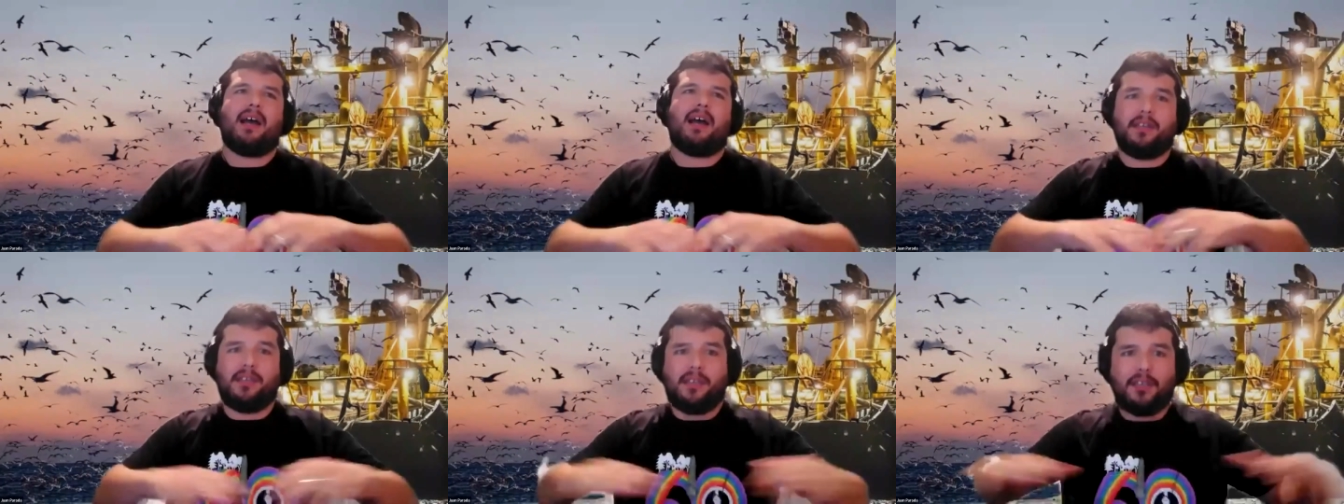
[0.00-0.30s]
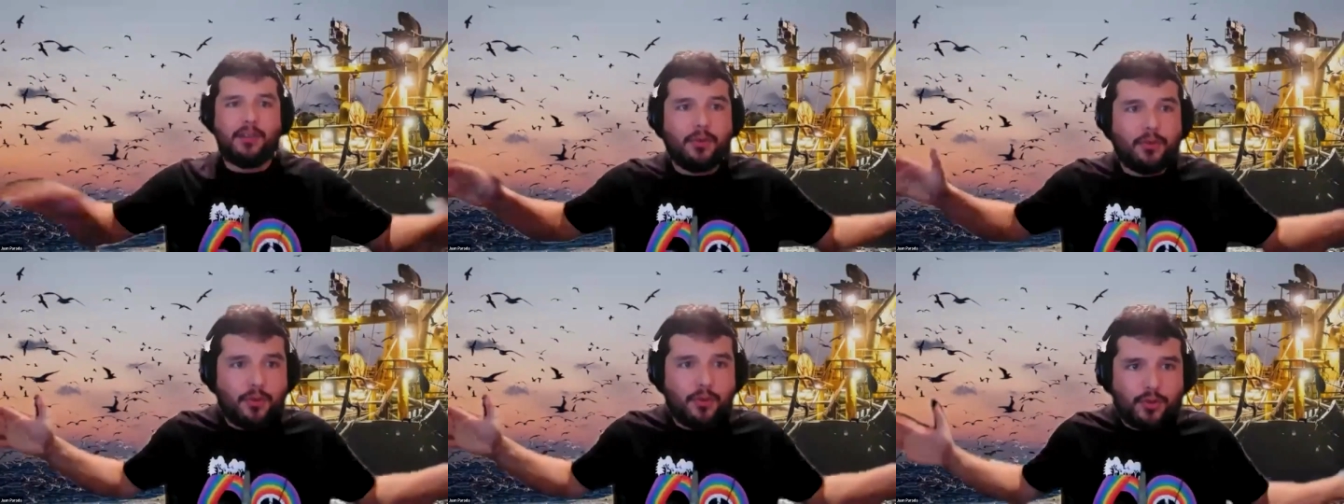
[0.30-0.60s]
a
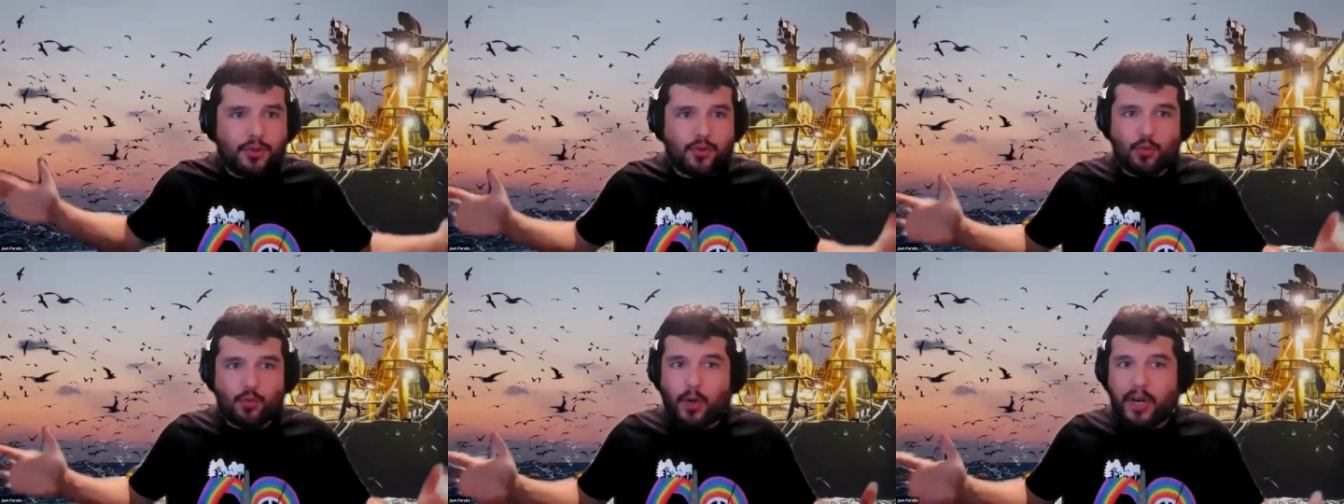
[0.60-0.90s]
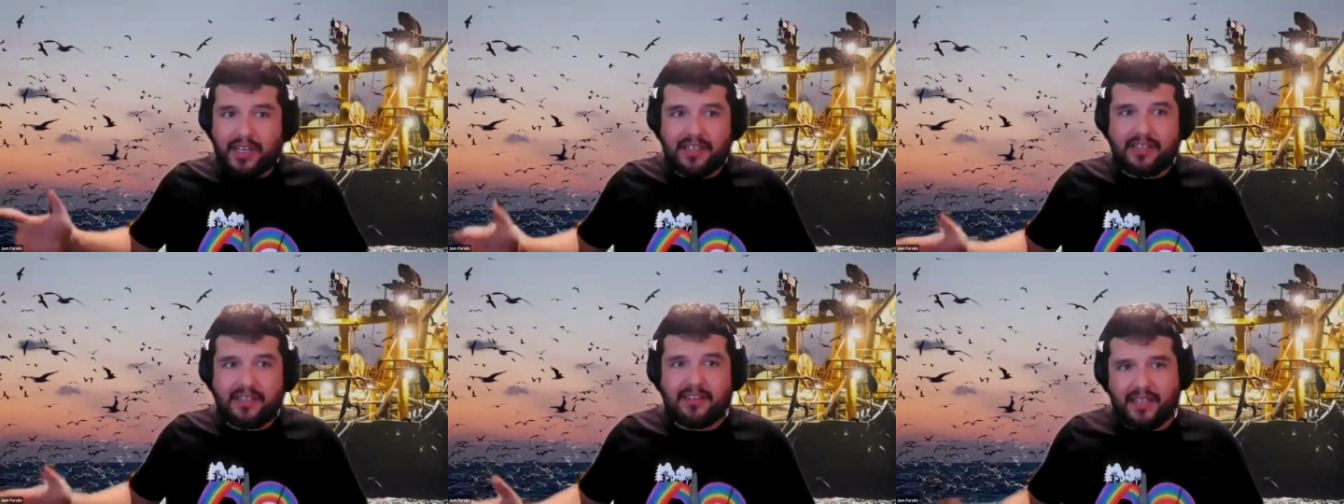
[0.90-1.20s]
huge
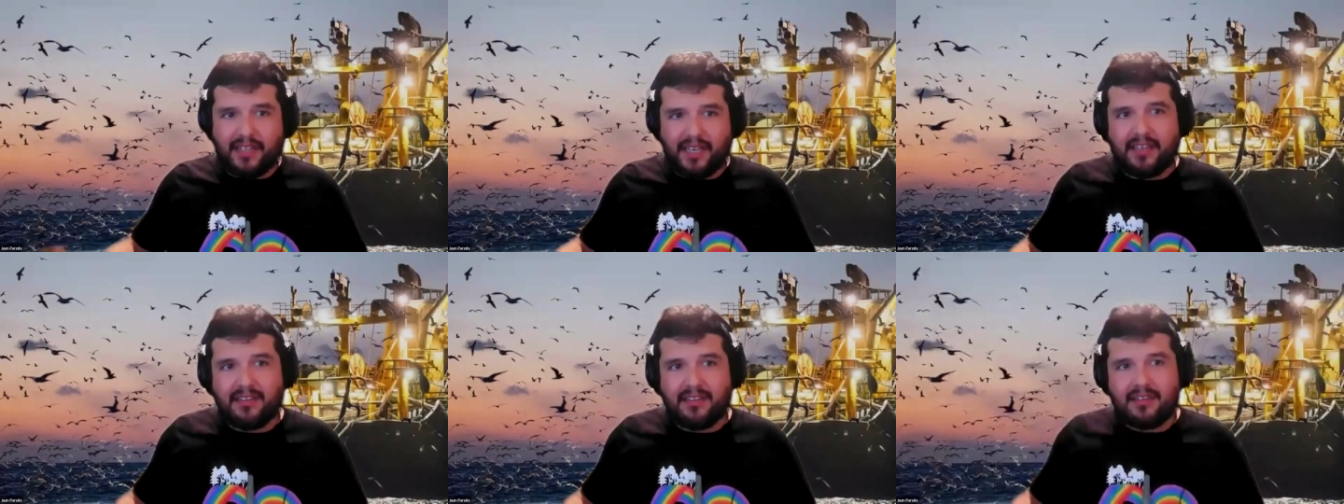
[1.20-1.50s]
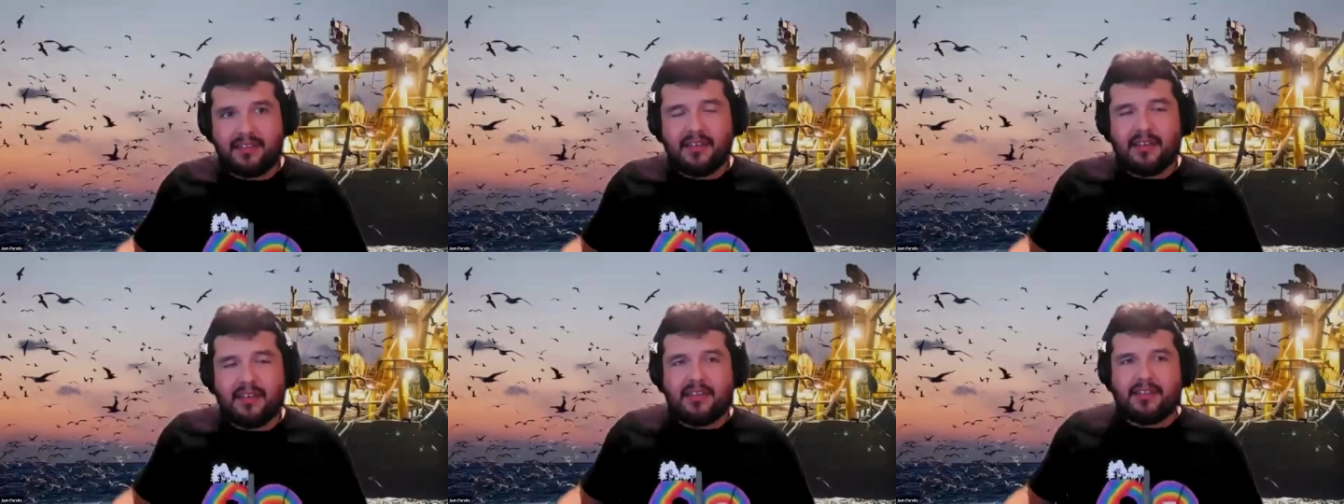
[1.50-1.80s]
weighted
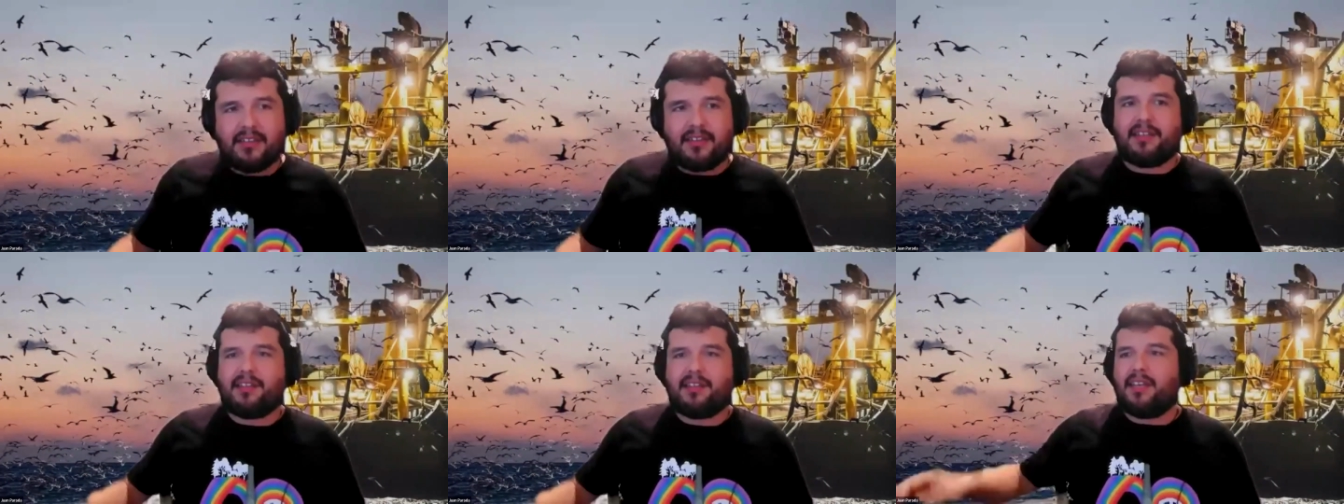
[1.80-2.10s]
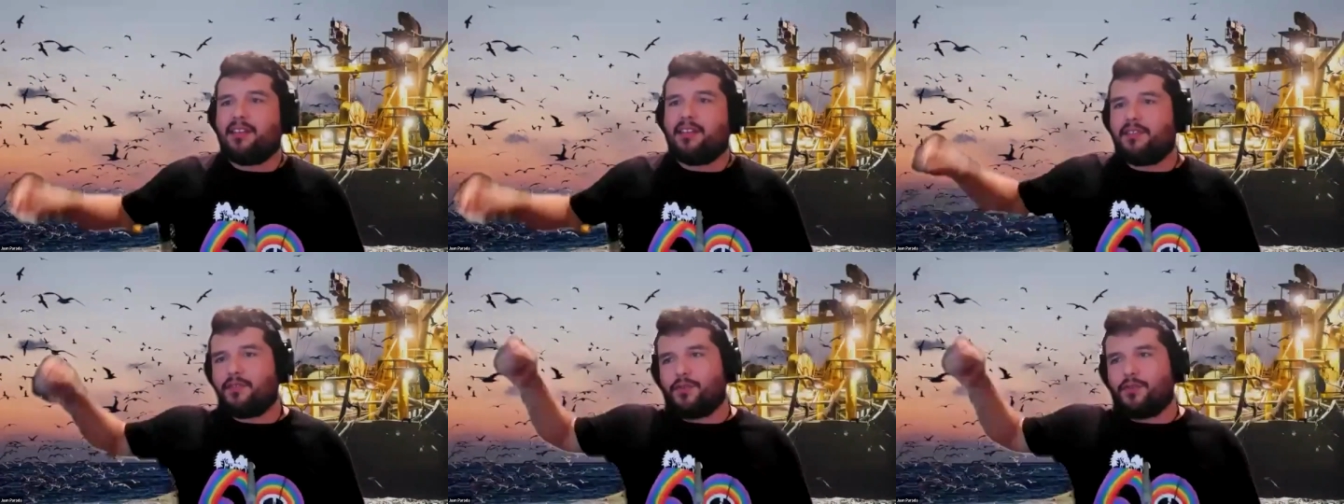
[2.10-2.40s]
net that
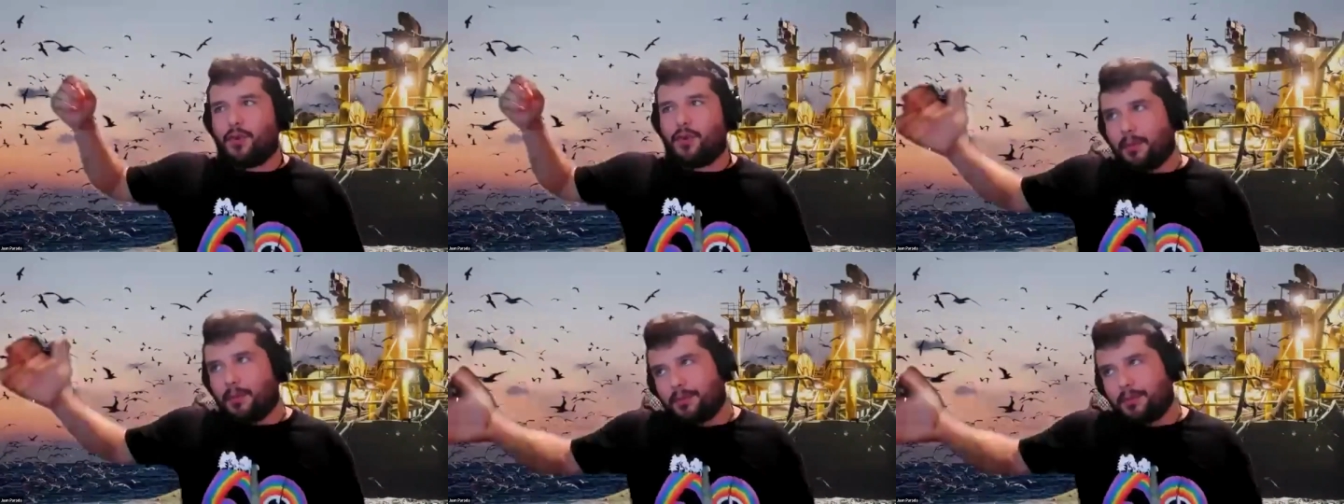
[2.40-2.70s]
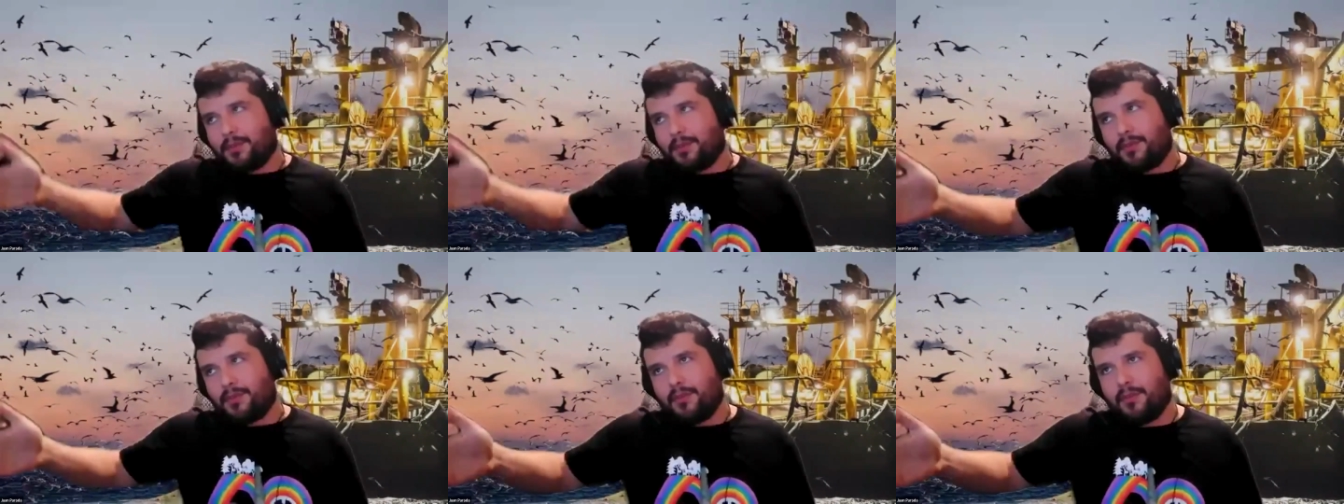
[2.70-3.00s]
gets
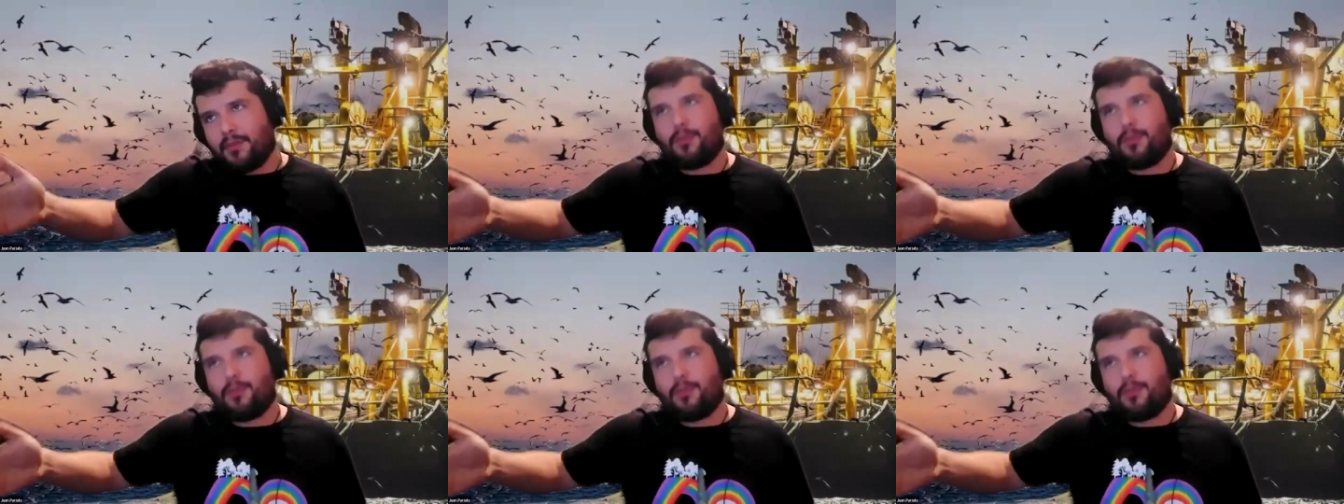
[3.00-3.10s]
dropped